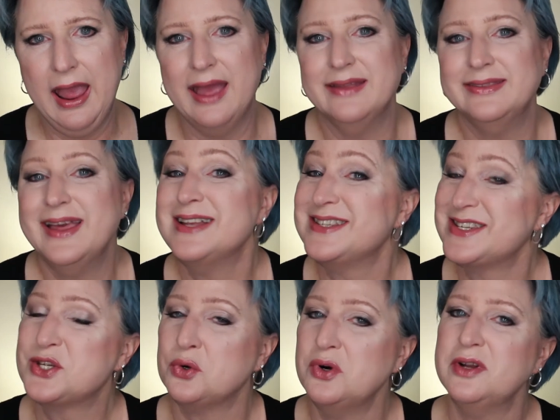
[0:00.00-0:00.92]
And that's
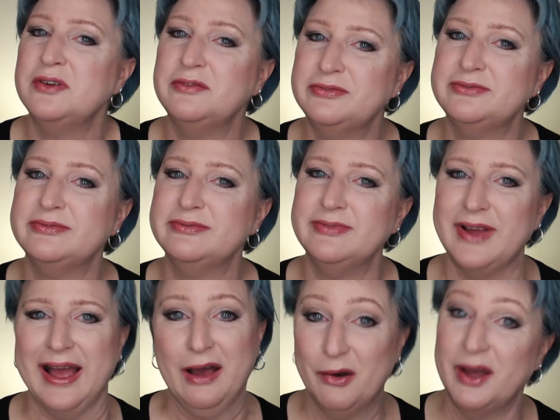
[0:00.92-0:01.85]
sort of
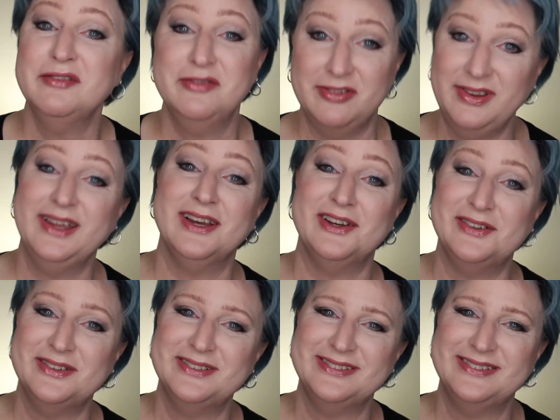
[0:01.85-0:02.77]
how I
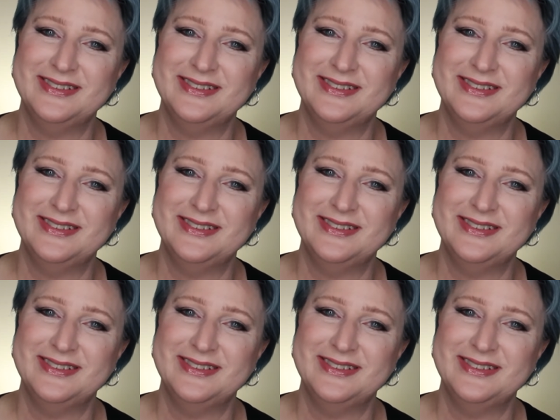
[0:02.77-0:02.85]
feel.